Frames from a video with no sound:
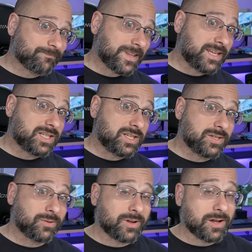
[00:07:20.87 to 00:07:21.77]
the
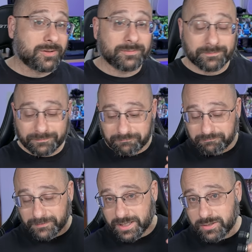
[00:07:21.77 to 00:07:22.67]
HDZero goggle
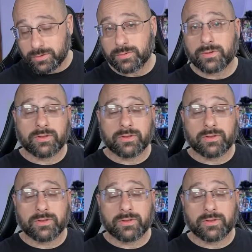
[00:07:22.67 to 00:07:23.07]
can do